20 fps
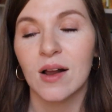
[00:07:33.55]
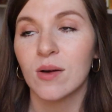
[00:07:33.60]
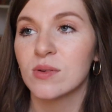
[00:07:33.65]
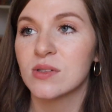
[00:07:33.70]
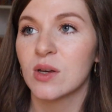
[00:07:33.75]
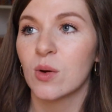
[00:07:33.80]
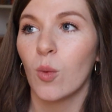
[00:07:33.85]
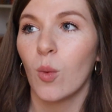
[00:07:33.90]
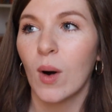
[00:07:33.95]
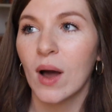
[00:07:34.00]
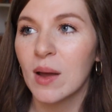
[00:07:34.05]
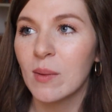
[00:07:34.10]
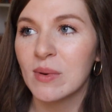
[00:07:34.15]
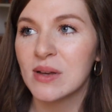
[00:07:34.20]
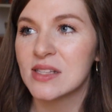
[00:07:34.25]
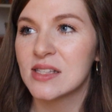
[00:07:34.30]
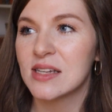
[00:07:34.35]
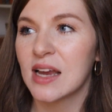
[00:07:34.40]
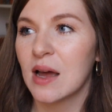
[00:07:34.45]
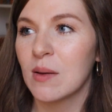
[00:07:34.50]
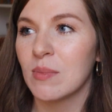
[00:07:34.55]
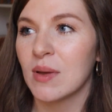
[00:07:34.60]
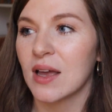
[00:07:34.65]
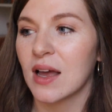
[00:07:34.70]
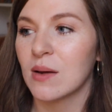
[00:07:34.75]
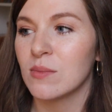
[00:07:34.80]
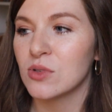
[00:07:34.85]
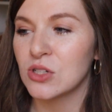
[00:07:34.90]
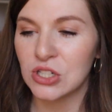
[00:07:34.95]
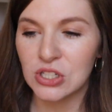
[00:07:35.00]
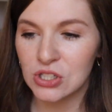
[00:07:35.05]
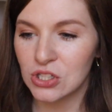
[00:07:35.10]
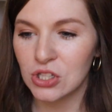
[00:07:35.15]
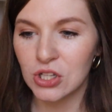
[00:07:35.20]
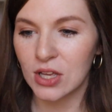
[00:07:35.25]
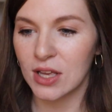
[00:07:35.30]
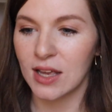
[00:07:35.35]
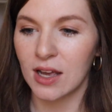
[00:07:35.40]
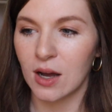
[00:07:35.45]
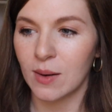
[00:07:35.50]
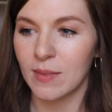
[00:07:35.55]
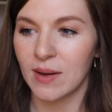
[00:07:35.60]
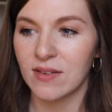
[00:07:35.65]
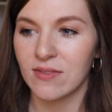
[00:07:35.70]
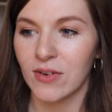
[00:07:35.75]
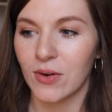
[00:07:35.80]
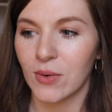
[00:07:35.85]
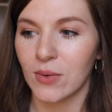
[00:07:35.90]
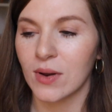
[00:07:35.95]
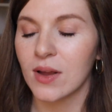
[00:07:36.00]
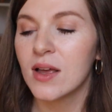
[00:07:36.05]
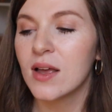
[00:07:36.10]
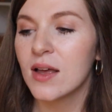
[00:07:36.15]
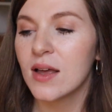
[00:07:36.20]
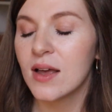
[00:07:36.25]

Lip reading: I was like, why am I snapping? I'm just looking on my phone